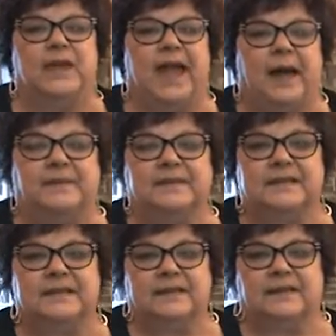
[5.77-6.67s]
we happened
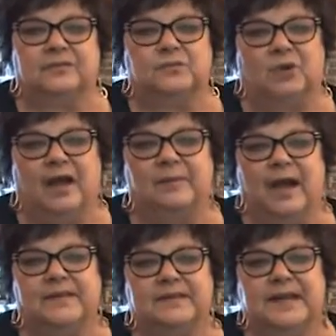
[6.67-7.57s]
to drive
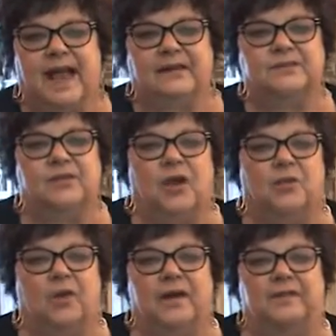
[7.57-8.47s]
by this house on
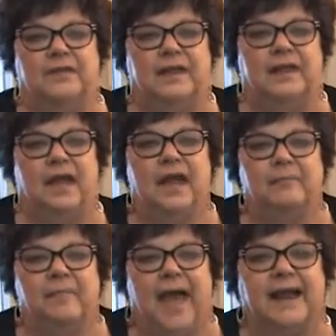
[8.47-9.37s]
one of the
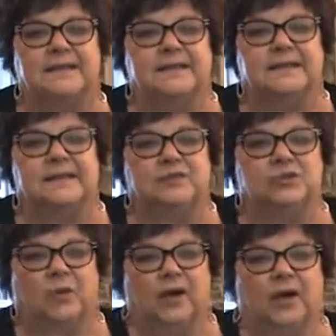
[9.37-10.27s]
Madison
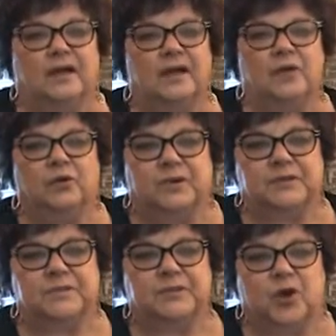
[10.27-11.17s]
Historic
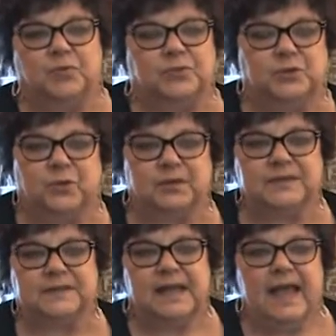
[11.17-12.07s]
Christmas Home
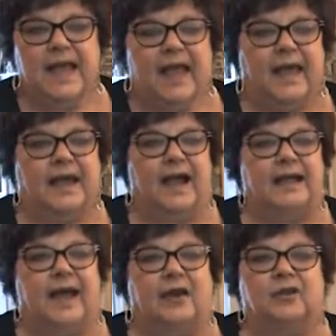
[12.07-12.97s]
Tours, and I
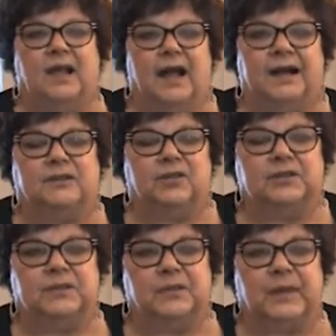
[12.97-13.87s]
got online and looked
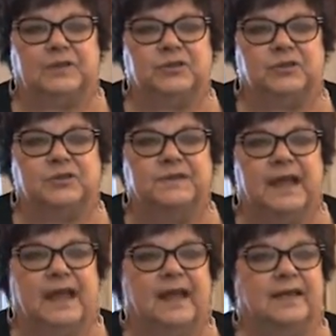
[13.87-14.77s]
at the pictures
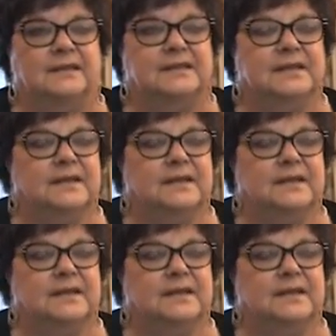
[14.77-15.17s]
and